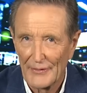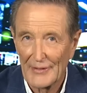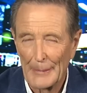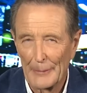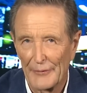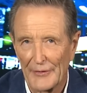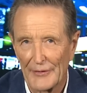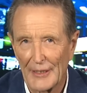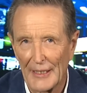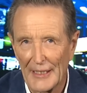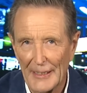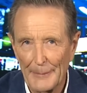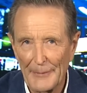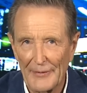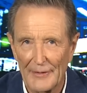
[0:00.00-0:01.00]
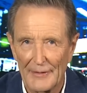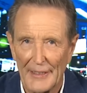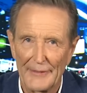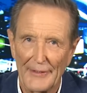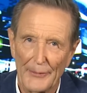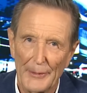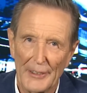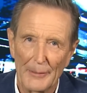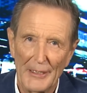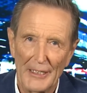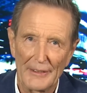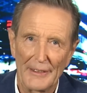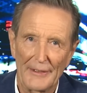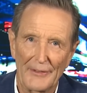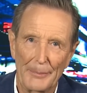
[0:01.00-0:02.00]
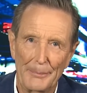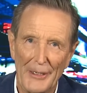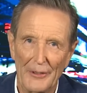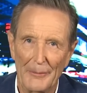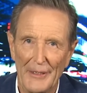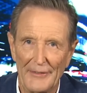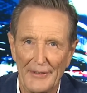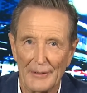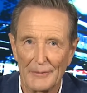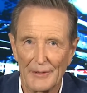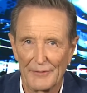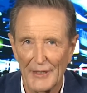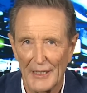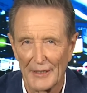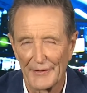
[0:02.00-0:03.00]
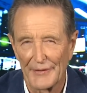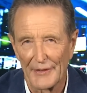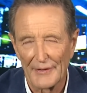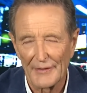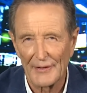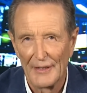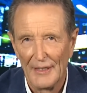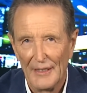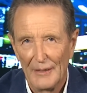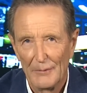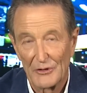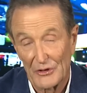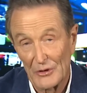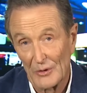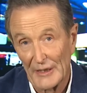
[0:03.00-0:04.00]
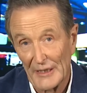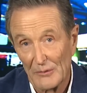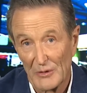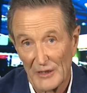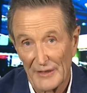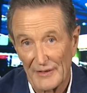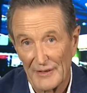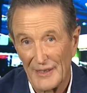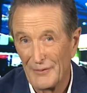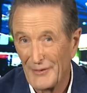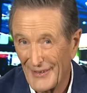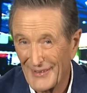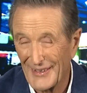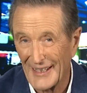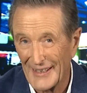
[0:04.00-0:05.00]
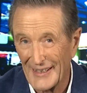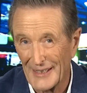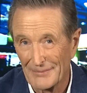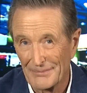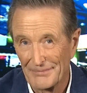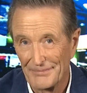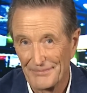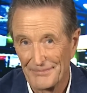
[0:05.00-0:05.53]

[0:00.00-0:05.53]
some of his claims, like this one about experimenting with viruses, were surely worth investigating